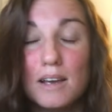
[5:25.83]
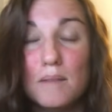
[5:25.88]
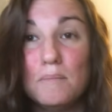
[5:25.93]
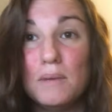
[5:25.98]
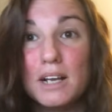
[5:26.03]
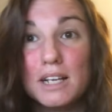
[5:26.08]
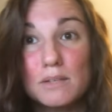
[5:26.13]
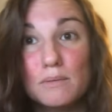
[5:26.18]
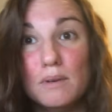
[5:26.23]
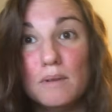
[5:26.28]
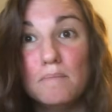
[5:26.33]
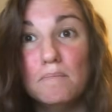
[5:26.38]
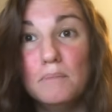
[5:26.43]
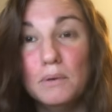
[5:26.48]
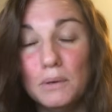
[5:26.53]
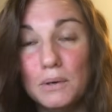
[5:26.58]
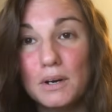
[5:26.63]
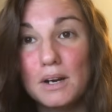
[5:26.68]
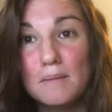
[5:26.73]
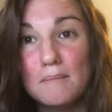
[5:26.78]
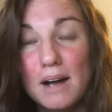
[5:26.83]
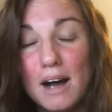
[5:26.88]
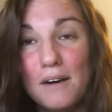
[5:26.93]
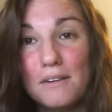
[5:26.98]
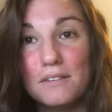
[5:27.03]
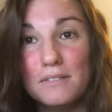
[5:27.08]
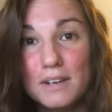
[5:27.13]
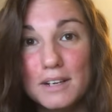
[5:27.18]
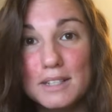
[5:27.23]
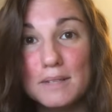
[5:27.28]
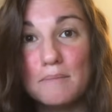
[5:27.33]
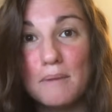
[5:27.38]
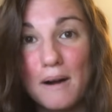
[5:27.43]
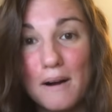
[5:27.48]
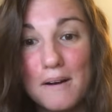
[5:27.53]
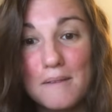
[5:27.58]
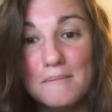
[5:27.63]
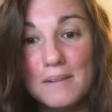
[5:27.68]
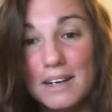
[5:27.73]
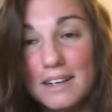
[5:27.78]
because we booted him out of his
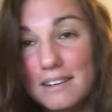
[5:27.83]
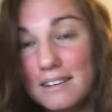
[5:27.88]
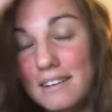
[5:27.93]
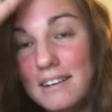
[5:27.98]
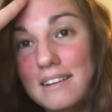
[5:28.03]
apartment.